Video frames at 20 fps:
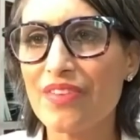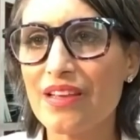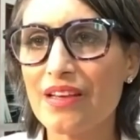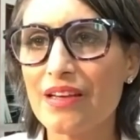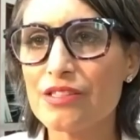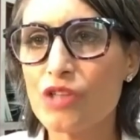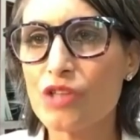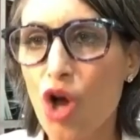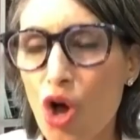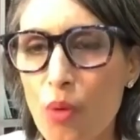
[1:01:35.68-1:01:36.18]

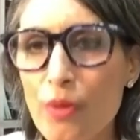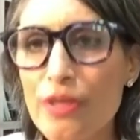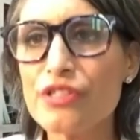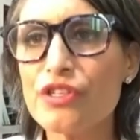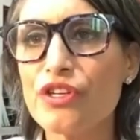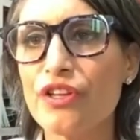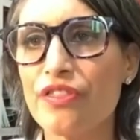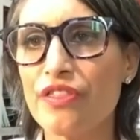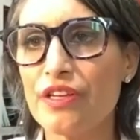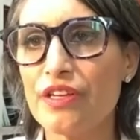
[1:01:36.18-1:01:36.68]
It's always a
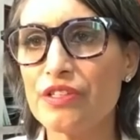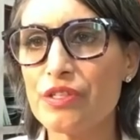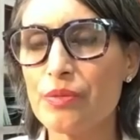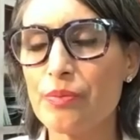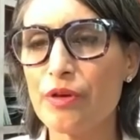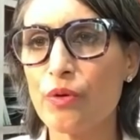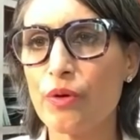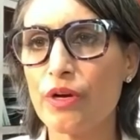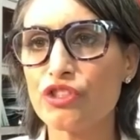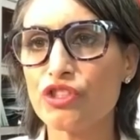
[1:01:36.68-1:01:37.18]
good thing to
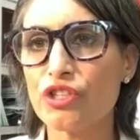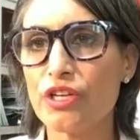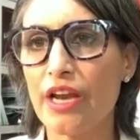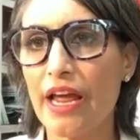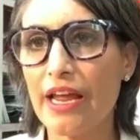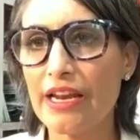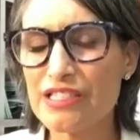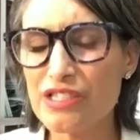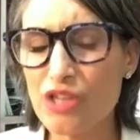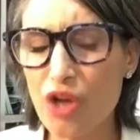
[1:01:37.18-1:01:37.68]
be questioned,
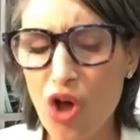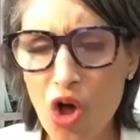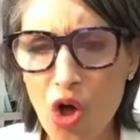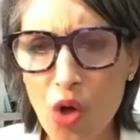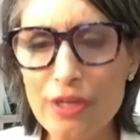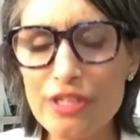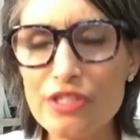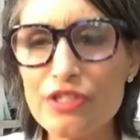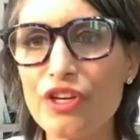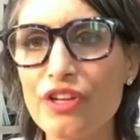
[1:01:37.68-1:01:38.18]
and it's
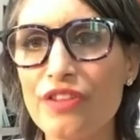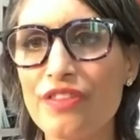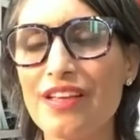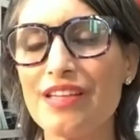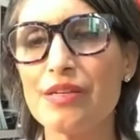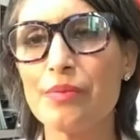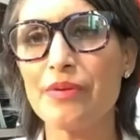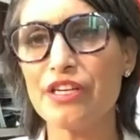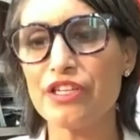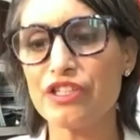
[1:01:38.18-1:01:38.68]
always a good thing
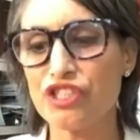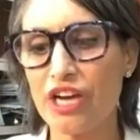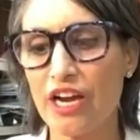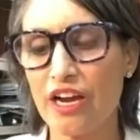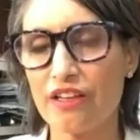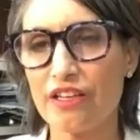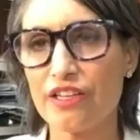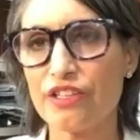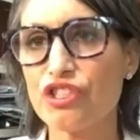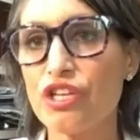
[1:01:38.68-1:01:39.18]
to be a
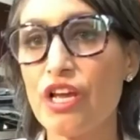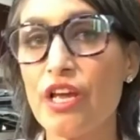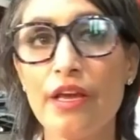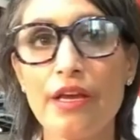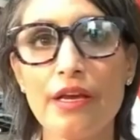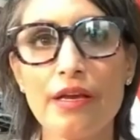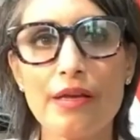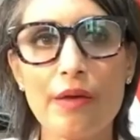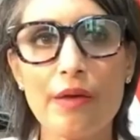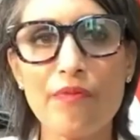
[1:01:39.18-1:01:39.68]
challenge.
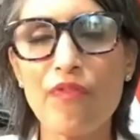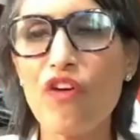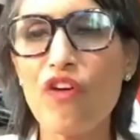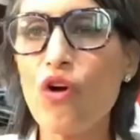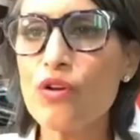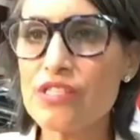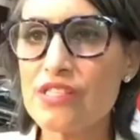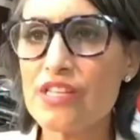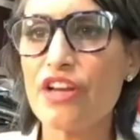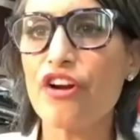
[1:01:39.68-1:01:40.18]

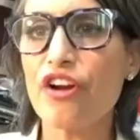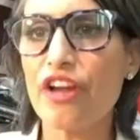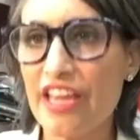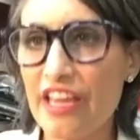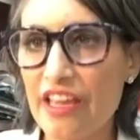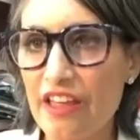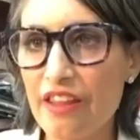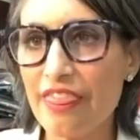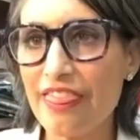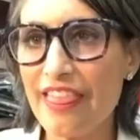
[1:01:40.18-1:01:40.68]
Folks that are
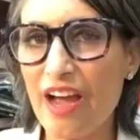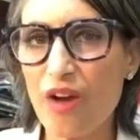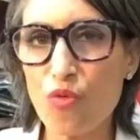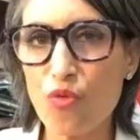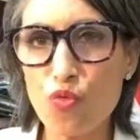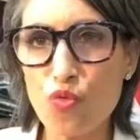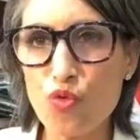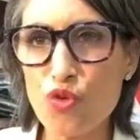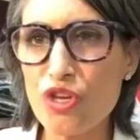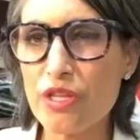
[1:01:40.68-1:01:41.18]
in that
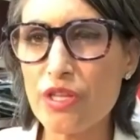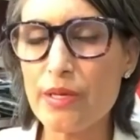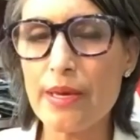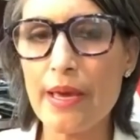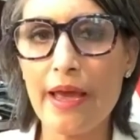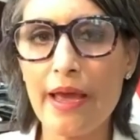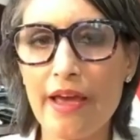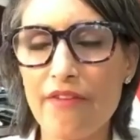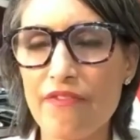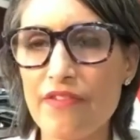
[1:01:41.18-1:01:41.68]
really
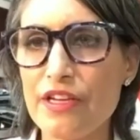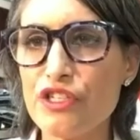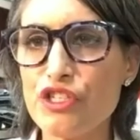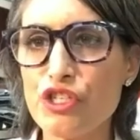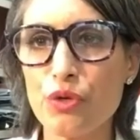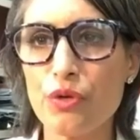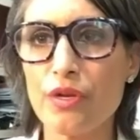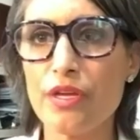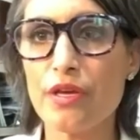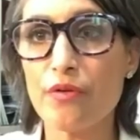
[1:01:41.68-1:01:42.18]
heavy
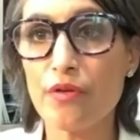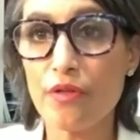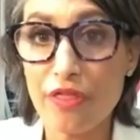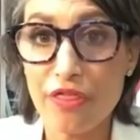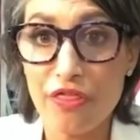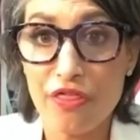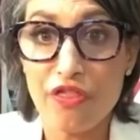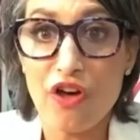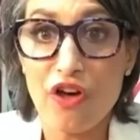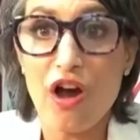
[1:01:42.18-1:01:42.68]
duty
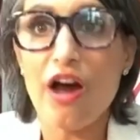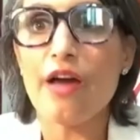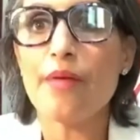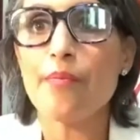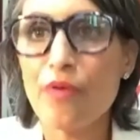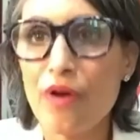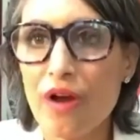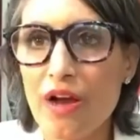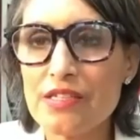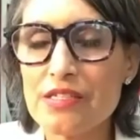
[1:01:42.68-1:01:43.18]
thought
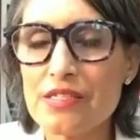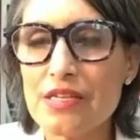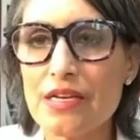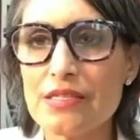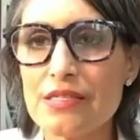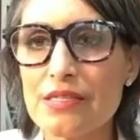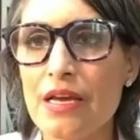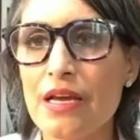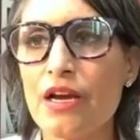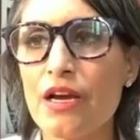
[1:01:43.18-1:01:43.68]

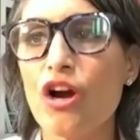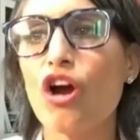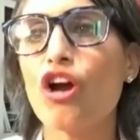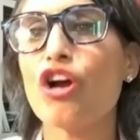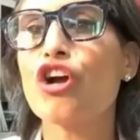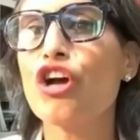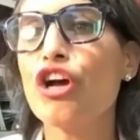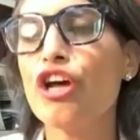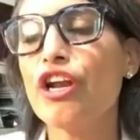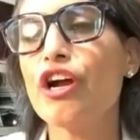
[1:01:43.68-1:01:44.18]
process are
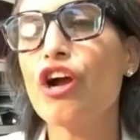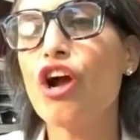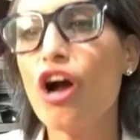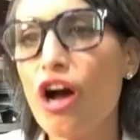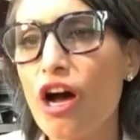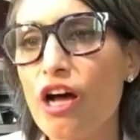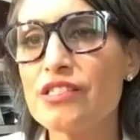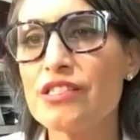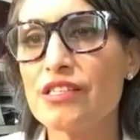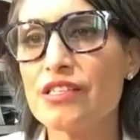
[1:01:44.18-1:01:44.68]
going to
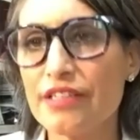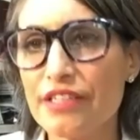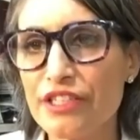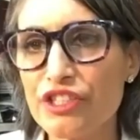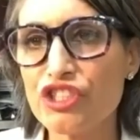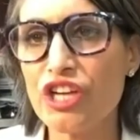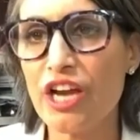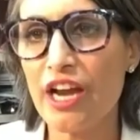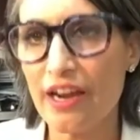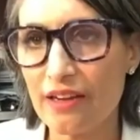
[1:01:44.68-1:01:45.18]
constantly
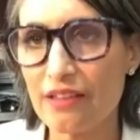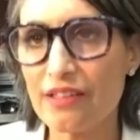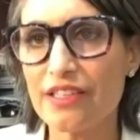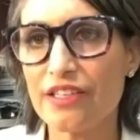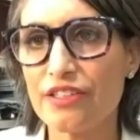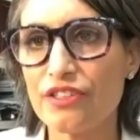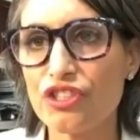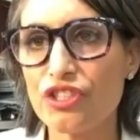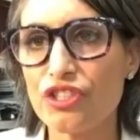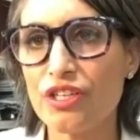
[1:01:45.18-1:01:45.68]

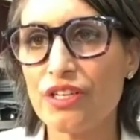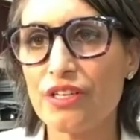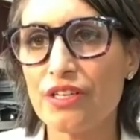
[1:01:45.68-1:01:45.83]
challenge